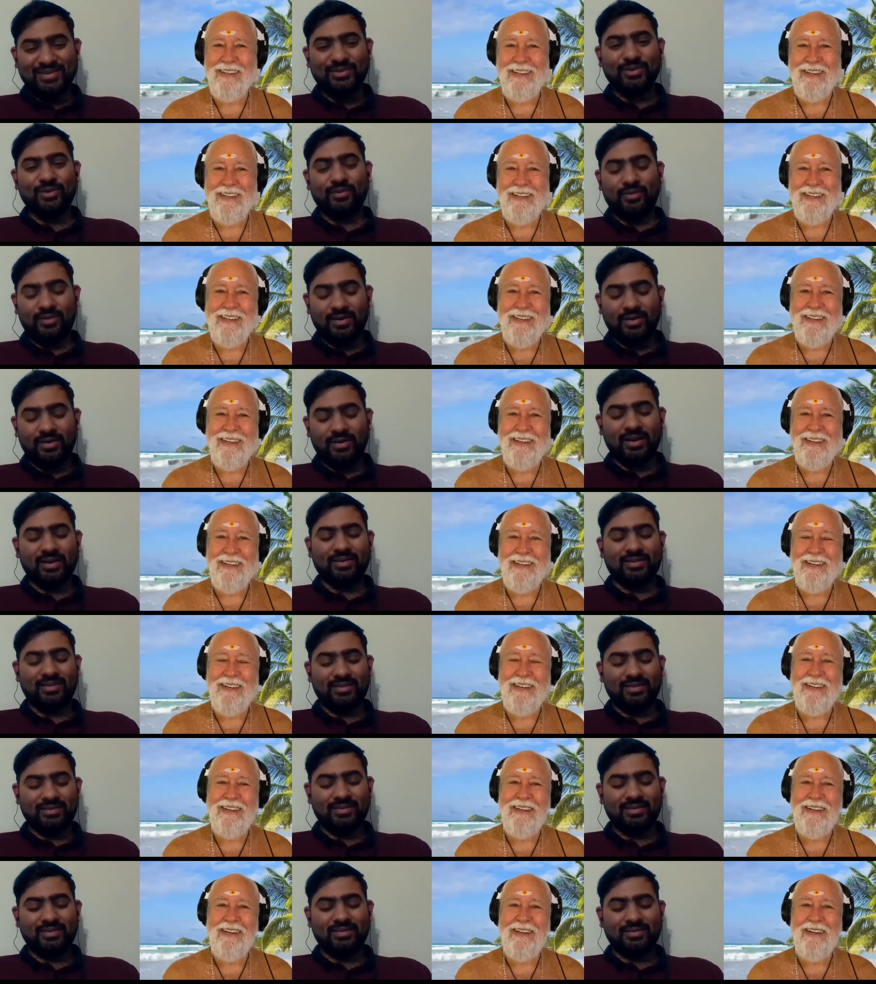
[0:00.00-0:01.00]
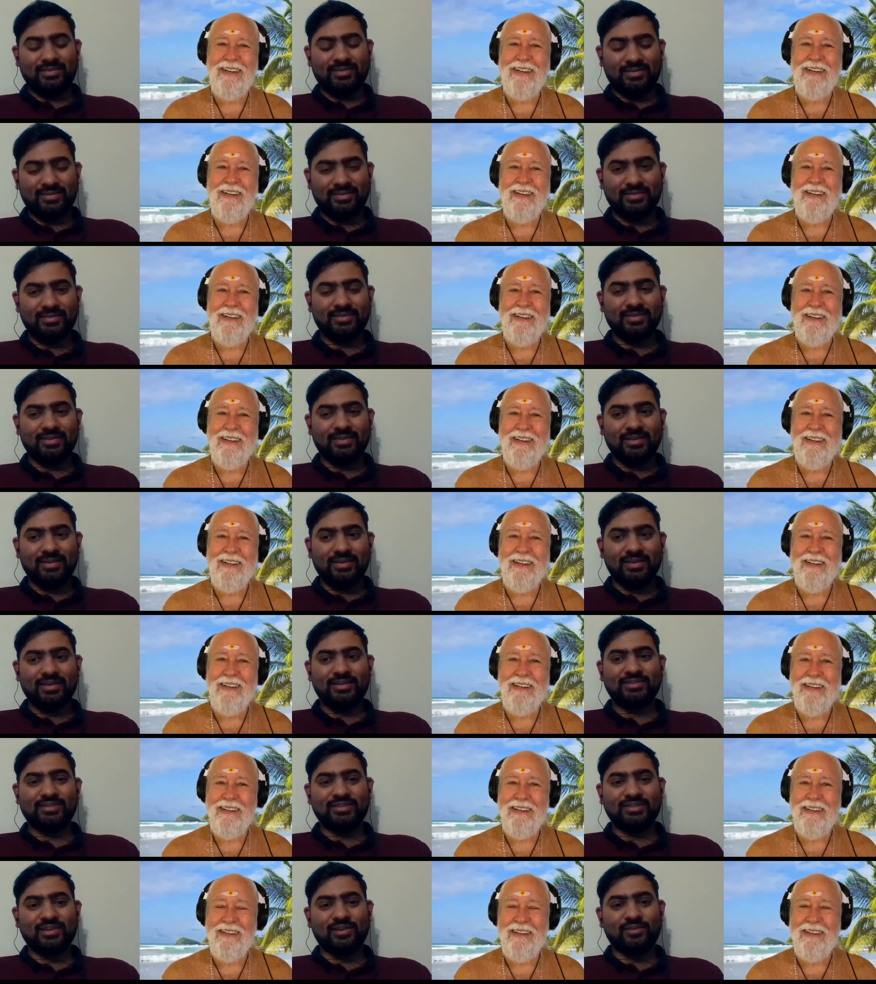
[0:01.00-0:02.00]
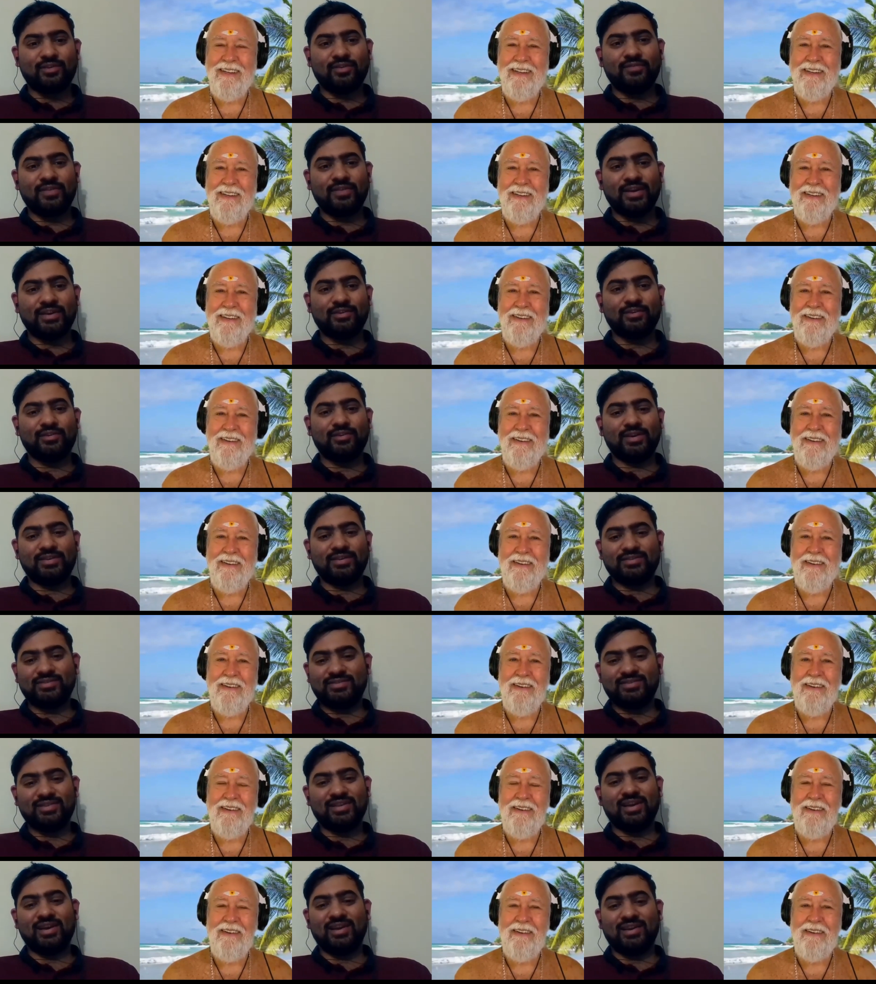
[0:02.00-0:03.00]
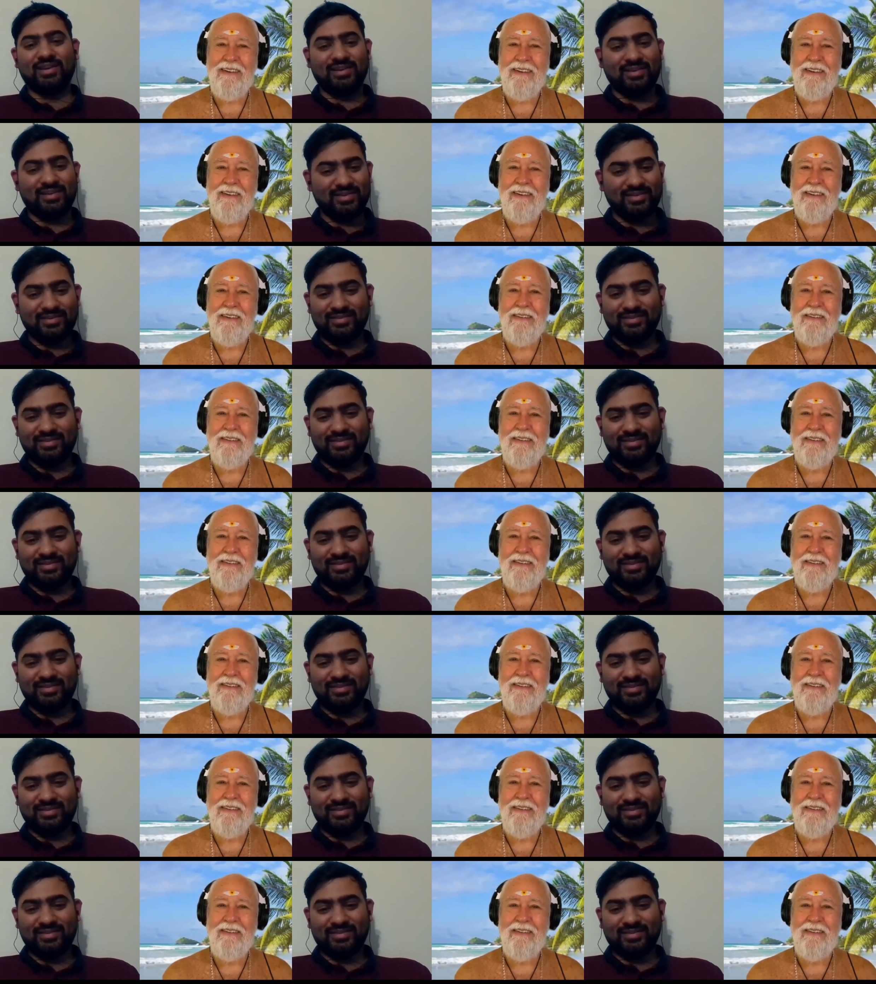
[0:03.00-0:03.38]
Speaker 1: you're right. It's just out of ignorance that